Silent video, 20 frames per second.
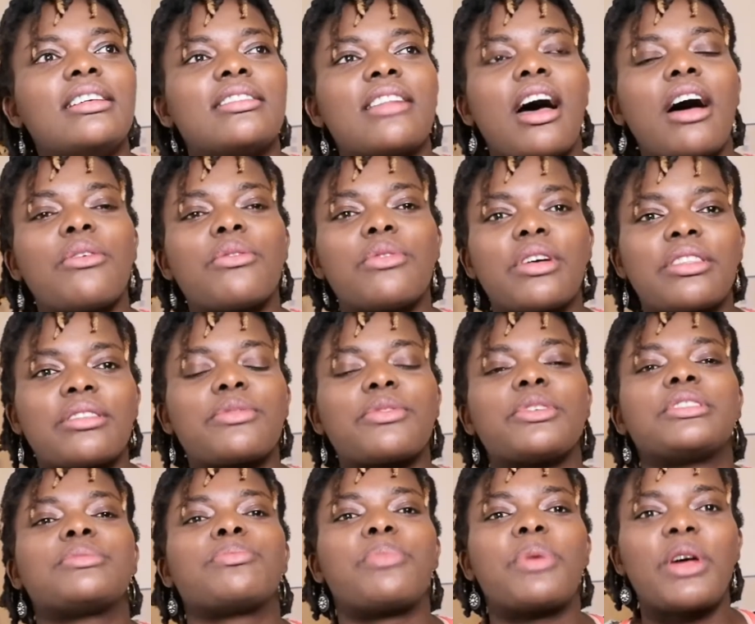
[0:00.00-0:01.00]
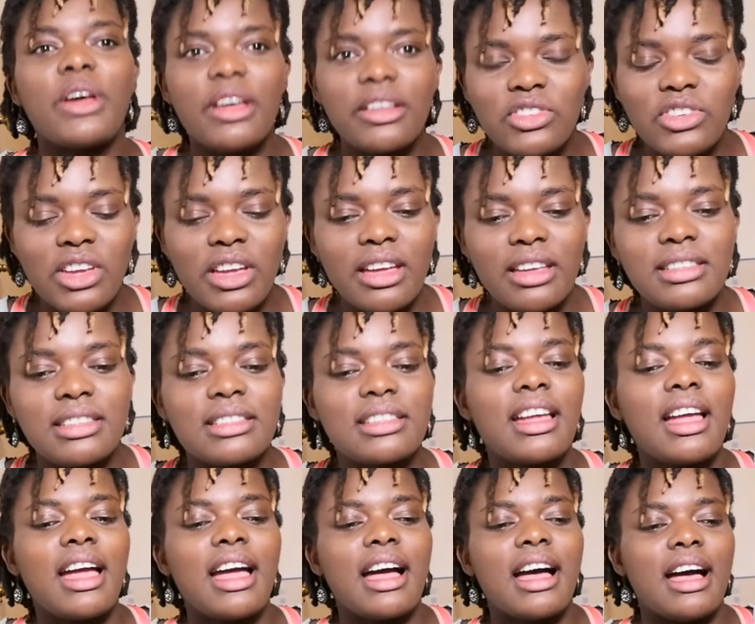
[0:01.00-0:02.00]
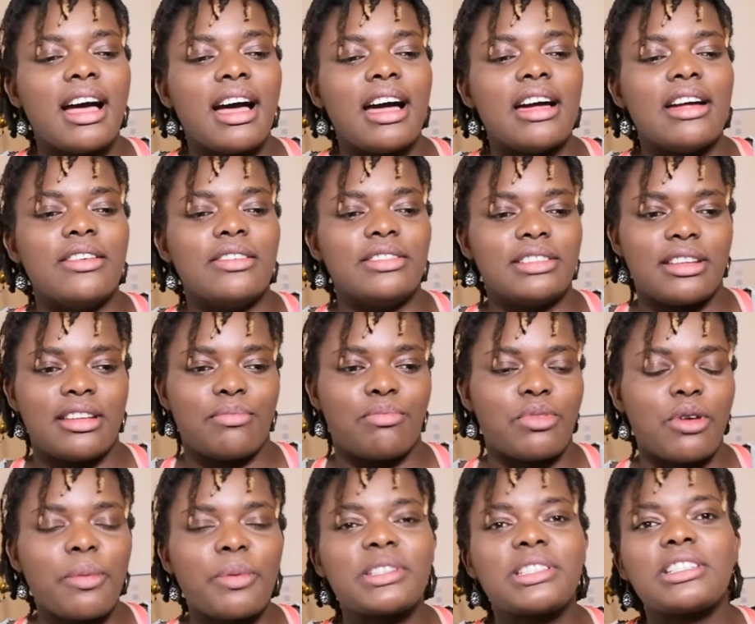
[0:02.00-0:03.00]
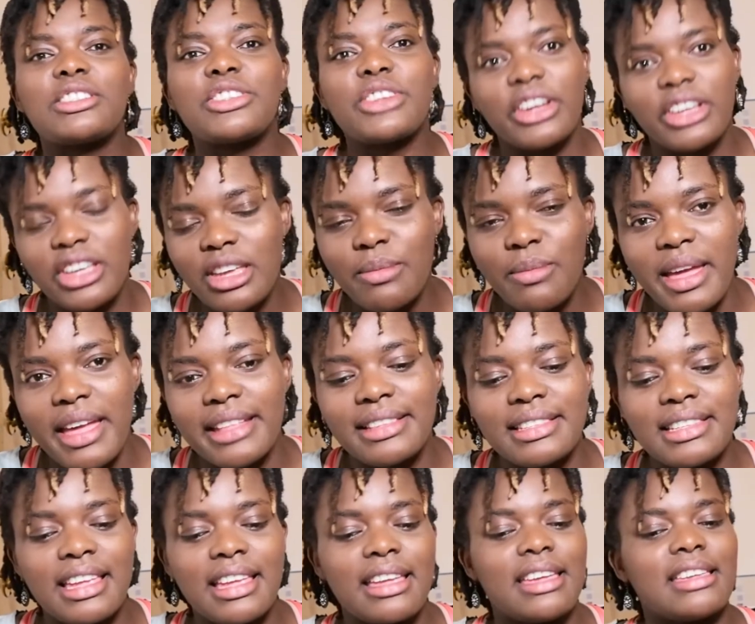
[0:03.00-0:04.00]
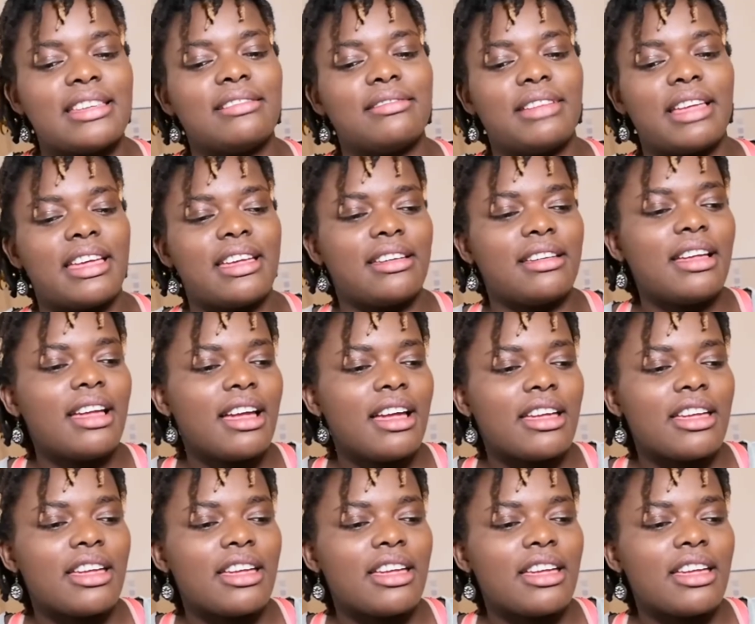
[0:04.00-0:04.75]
that Rutherford purchased, and the property document, he